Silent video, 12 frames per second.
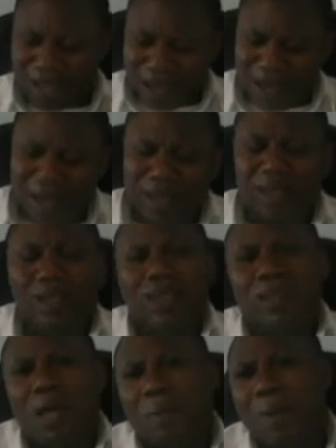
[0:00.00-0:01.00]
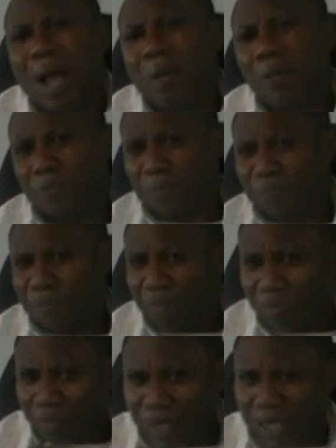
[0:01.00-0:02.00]
in the Bible,
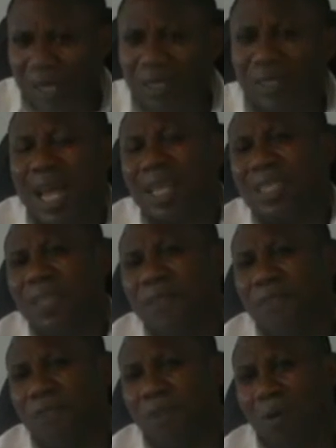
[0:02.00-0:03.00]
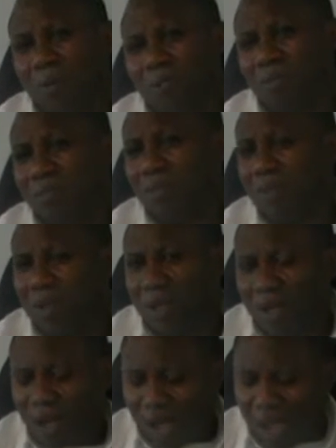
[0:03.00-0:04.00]
starting from
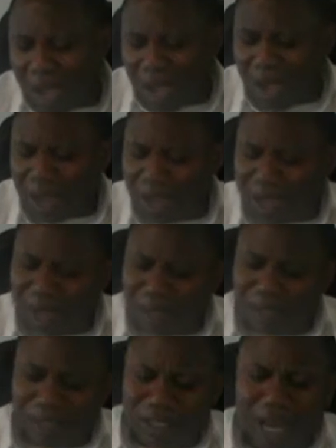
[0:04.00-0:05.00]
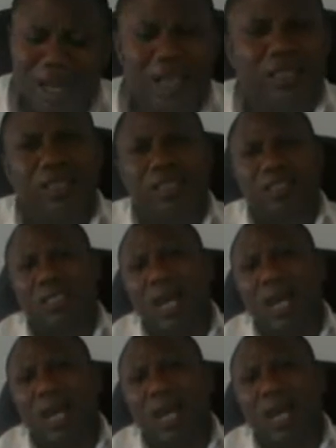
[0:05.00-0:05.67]
in Genesis